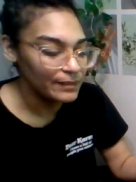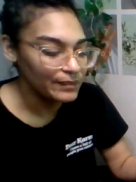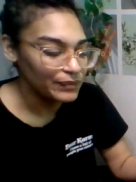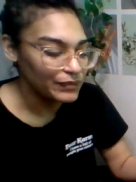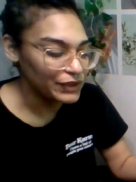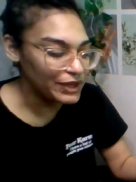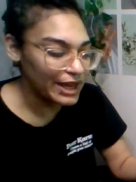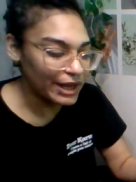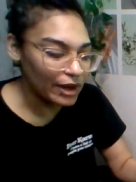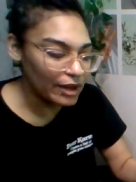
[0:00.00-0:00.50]

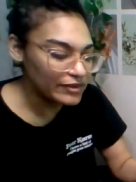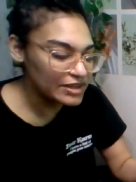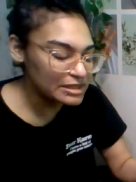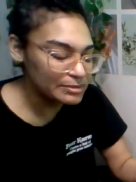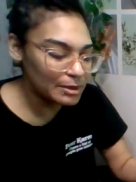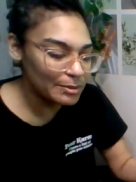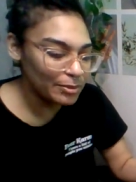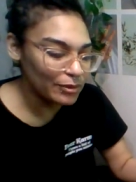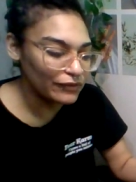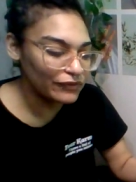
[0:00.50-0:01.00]
You get all these
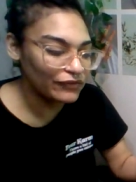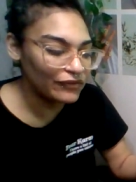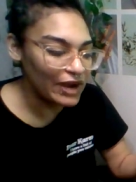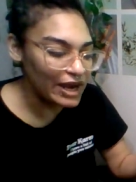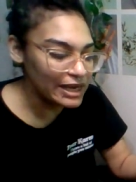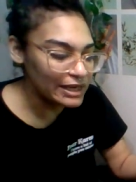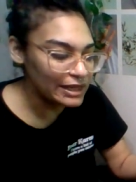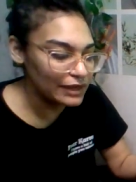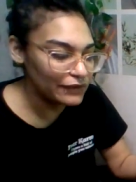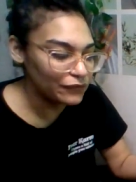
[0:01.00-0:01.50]
people
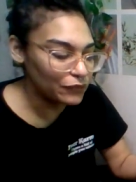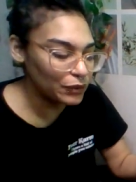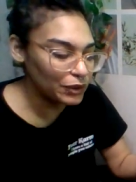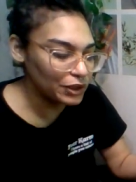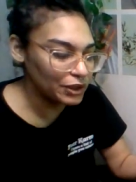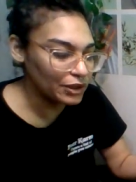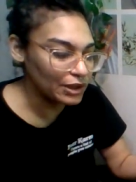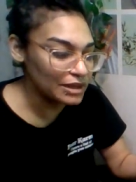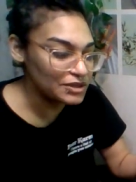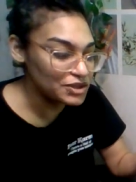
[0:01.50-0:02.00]
fighting for
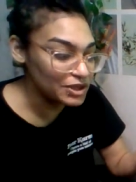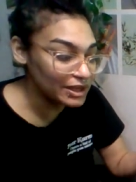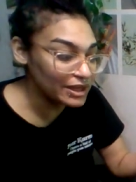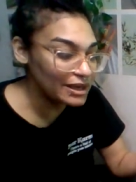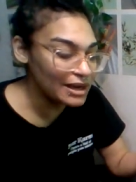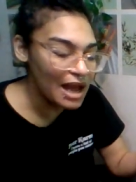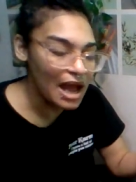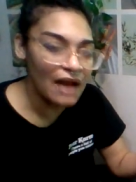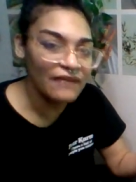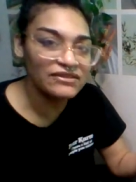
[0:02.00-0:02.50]
you're going
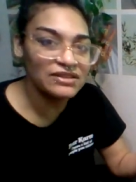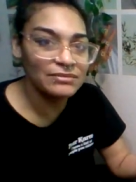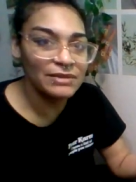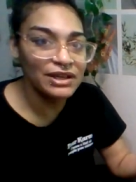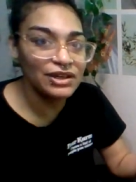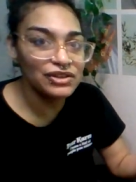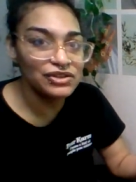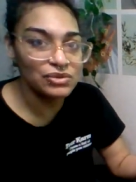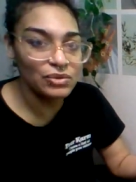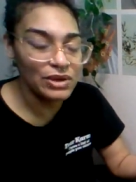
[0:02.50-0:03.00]
to have to
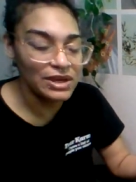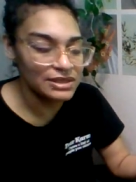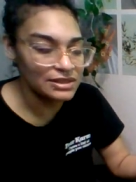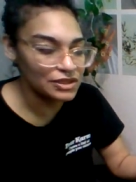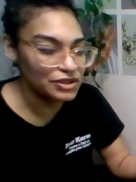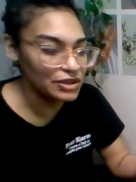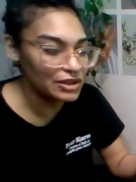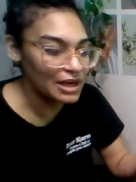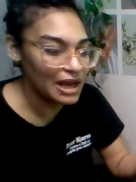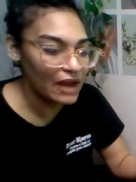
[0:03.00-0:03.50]
make a choice.
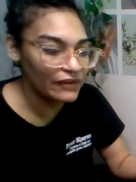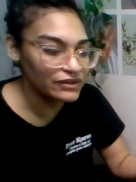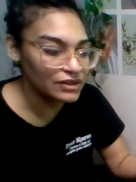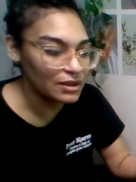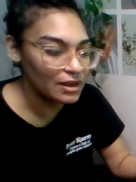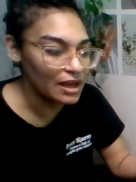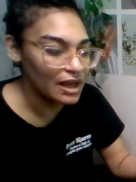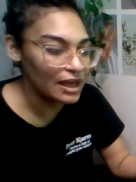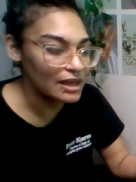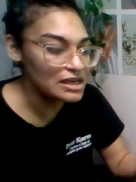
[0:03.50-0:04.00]
You're going to have
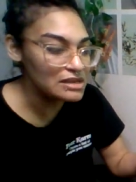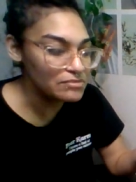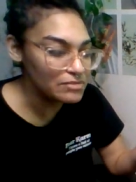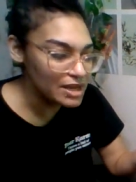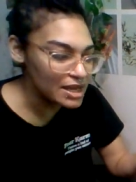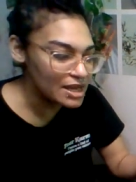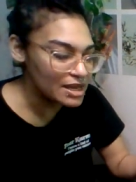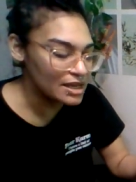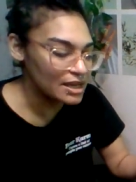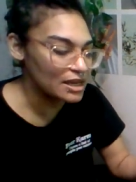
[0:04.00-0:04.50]
to
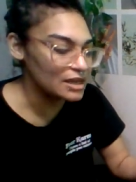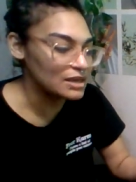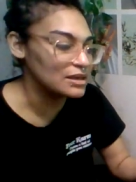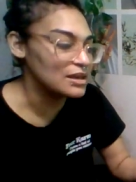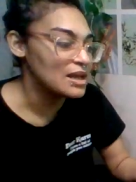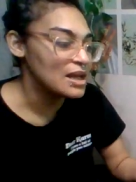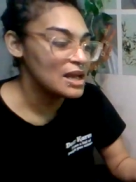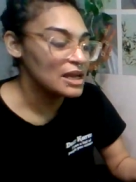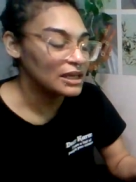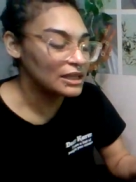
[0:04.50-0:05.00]
admit and
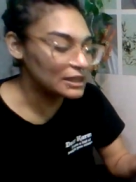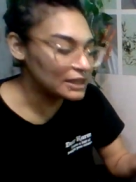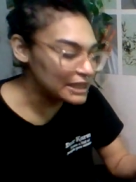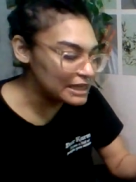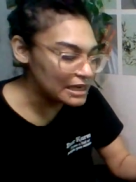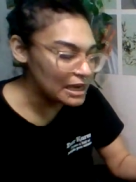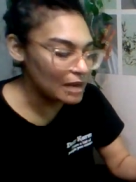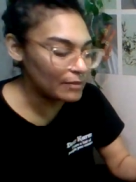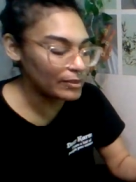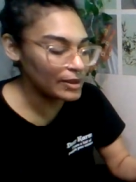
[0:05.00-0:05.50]

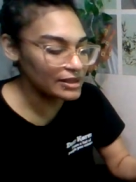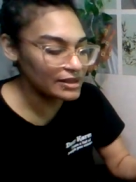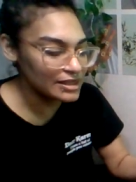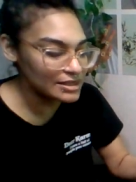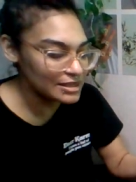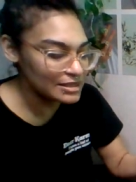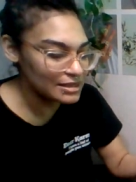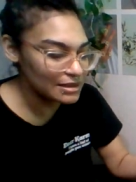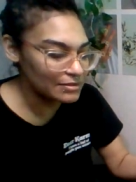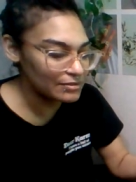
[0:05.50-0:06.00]
clean up. Like,
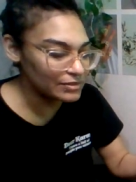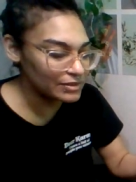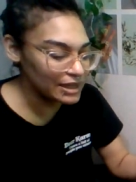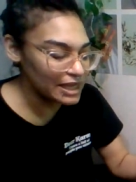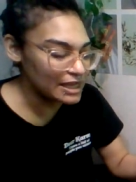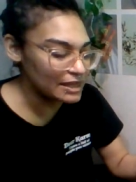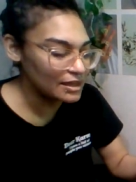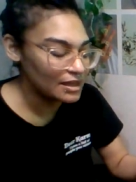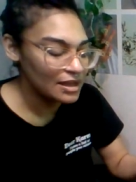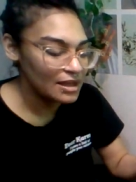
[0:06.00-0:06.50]
this is
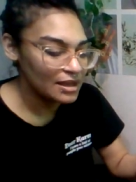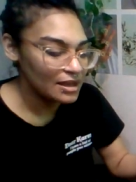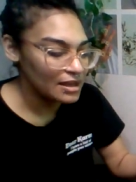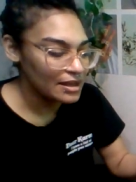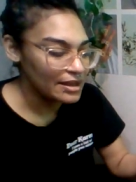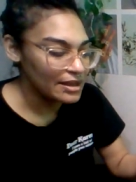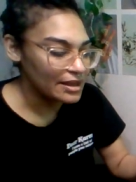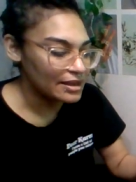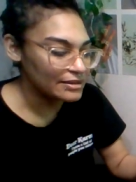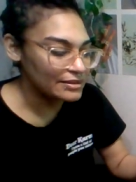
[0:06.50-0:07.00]

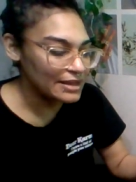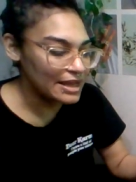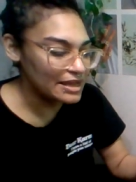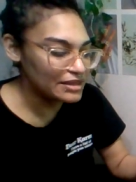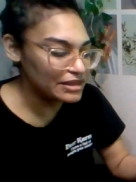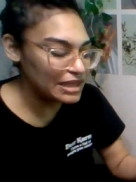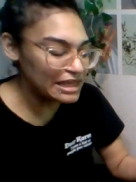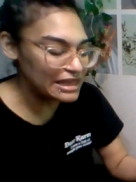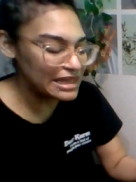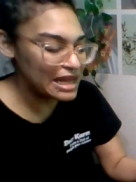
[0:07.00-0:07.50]

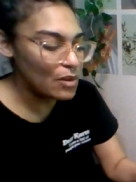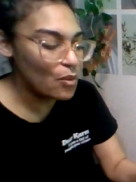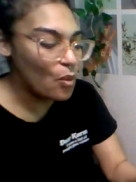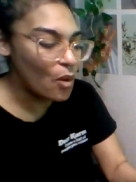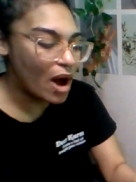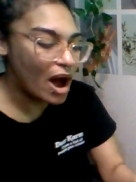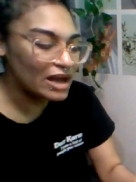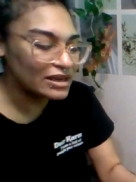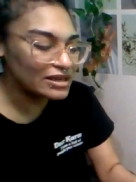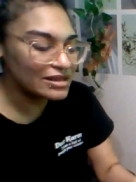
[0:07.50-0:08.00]
they
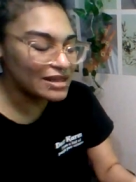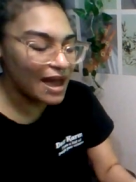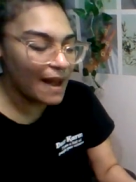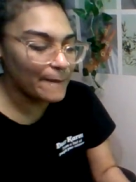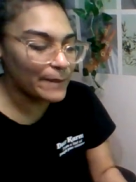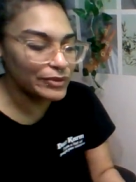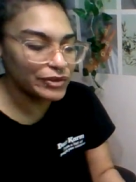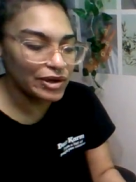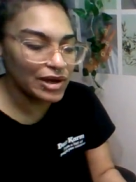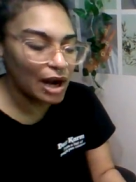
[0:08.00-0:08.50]
want that,
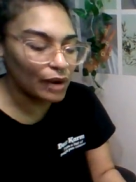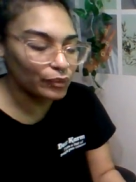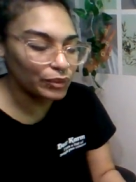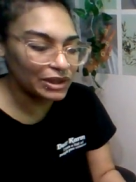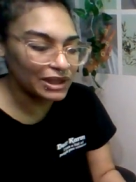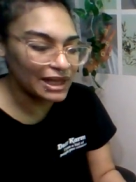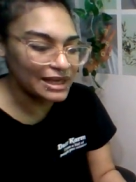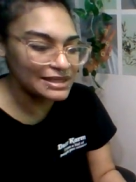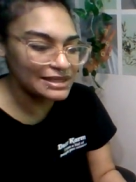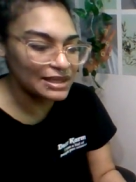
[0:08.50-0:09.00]
but they're not
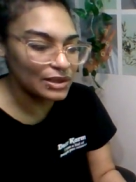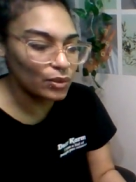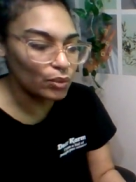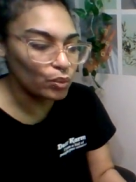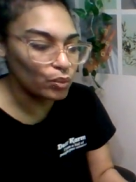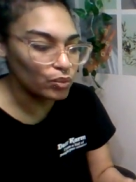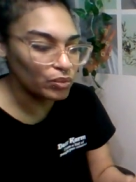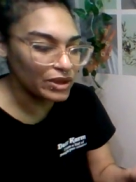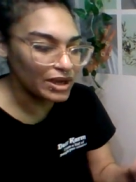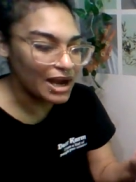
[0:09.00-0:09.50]

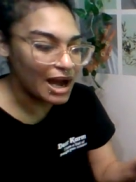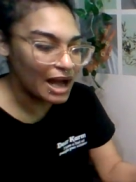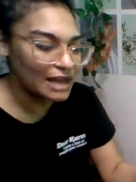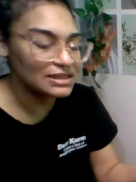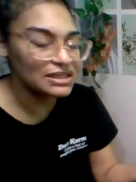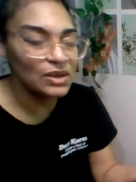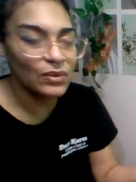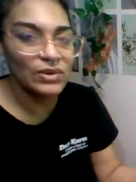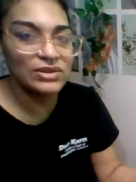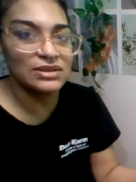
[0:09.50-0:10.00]
realizing the
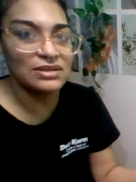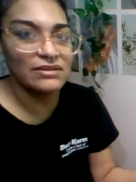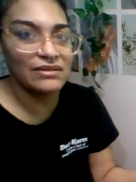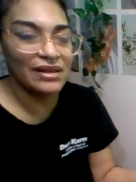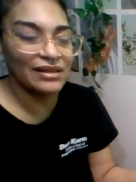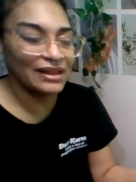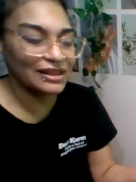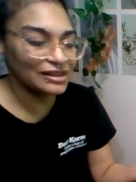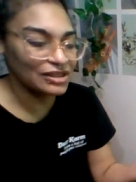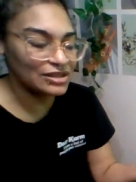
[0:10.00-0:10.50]
consequences of
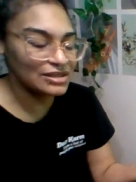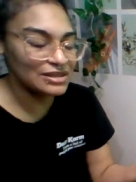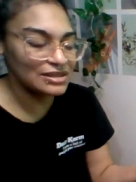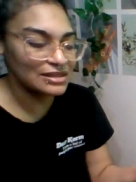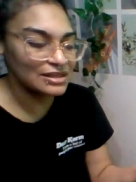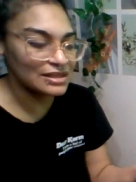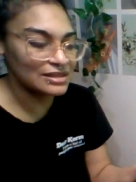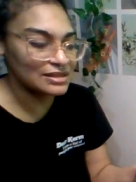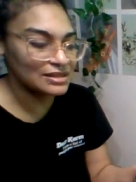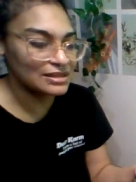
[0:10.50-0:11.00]
that. Like,
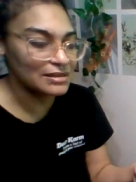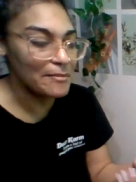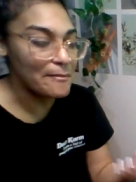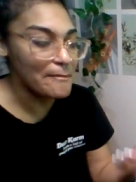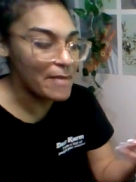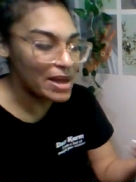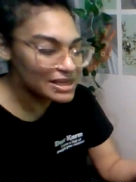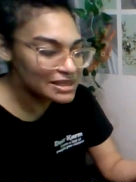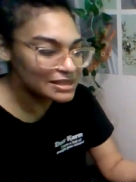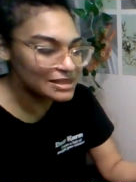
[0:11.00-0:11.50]
it's
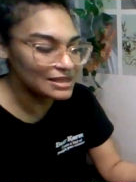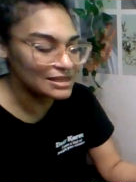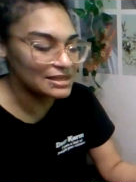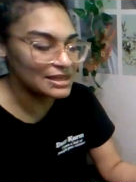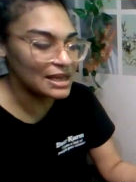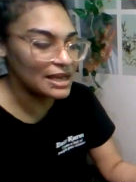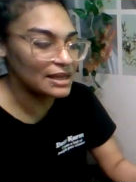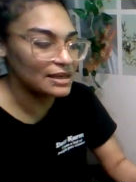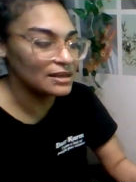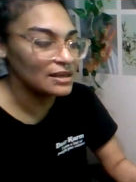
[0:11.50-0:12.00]
messes
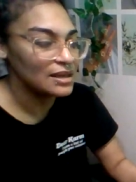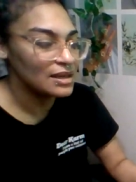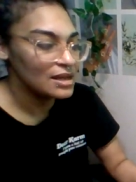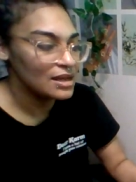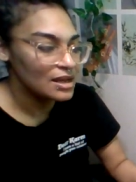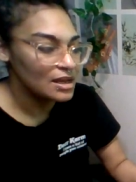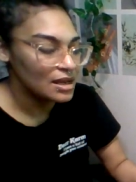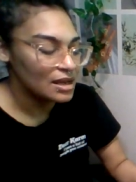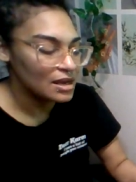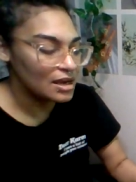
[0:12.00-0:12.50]
and
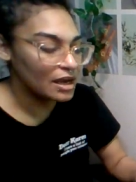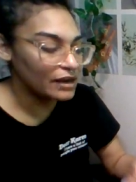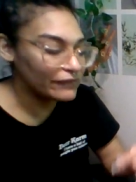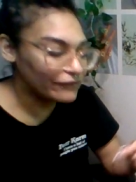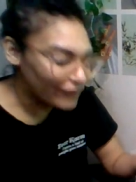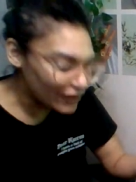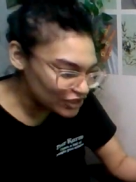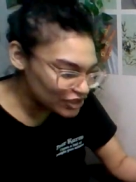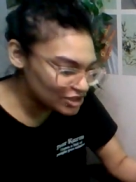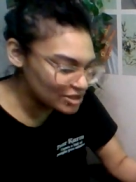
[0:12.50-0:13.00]

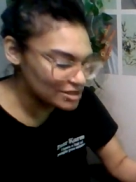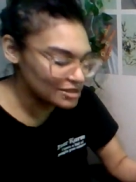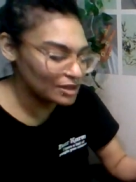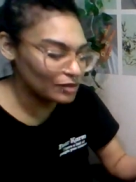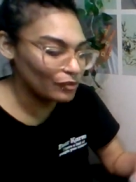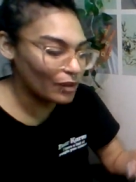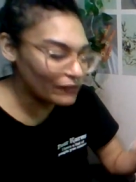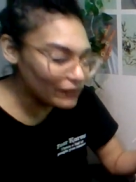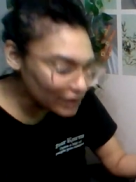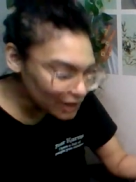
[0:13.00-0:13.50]
confessions
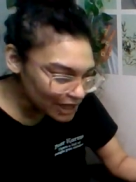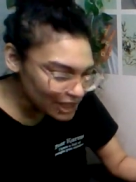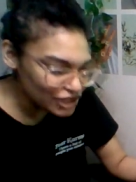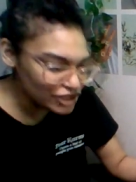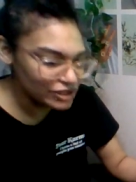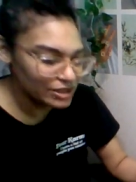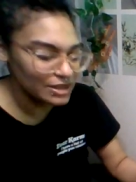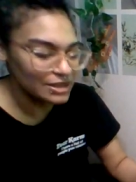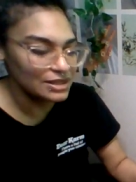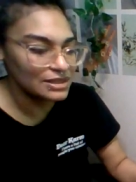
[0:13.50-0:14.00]
and
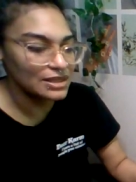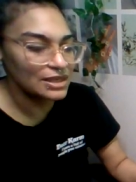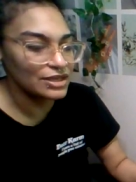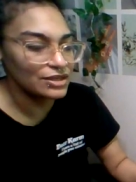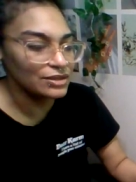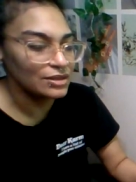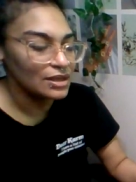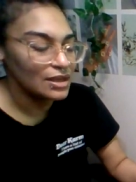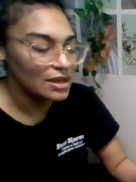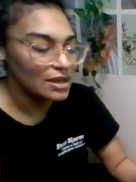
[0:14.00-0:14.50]
revelations and,